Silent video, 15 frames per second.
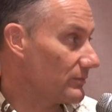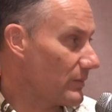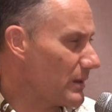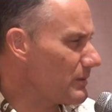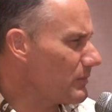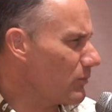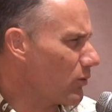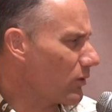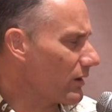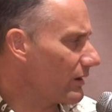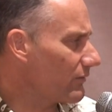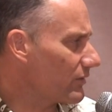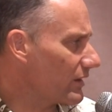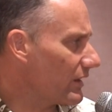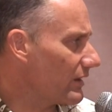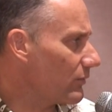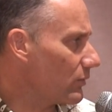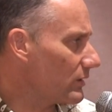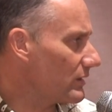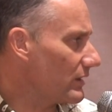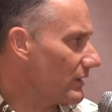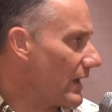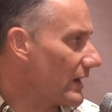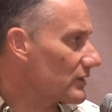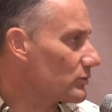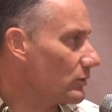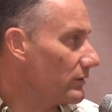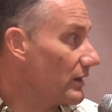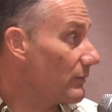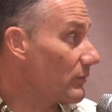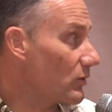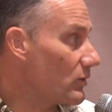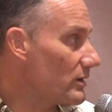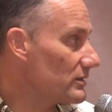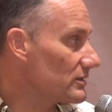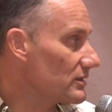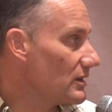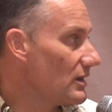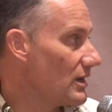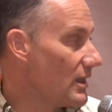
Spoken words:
maybe more, I forget what the actual number was,